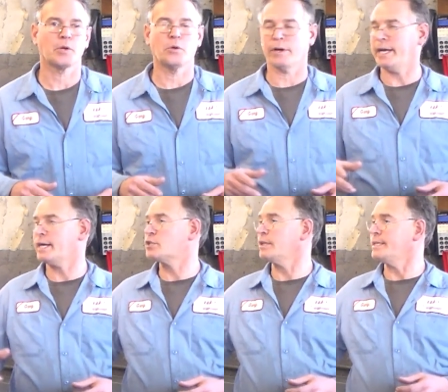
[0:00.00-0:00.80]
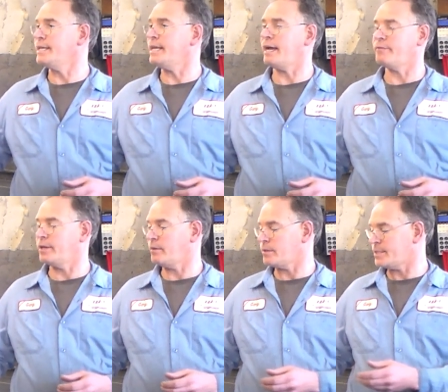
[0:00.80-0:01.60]
Or I actually did have
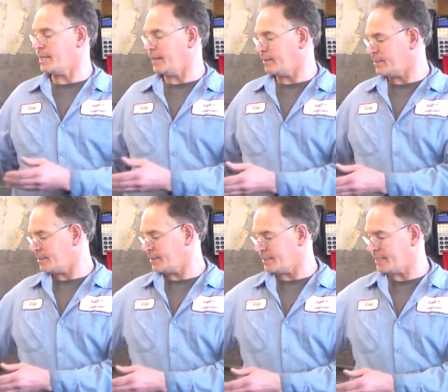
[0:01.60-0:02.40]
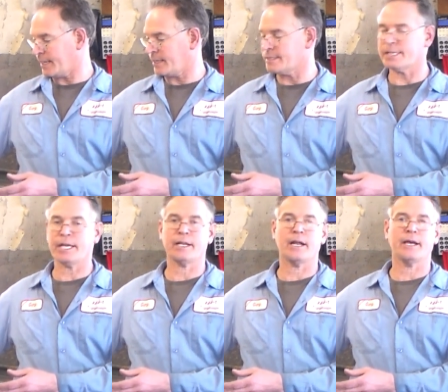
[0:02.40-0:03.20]
another set. This is the second set.